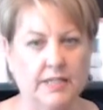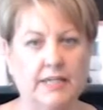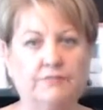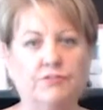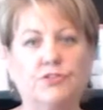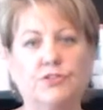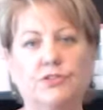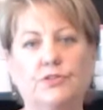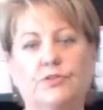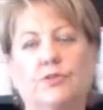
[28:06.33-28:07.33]
if you
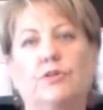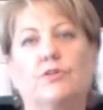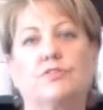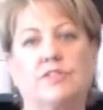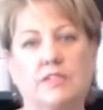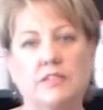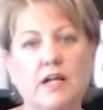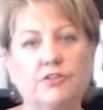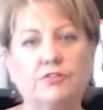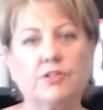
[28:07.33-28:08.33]
do your
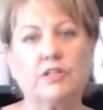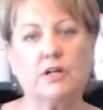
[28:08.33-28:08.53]
600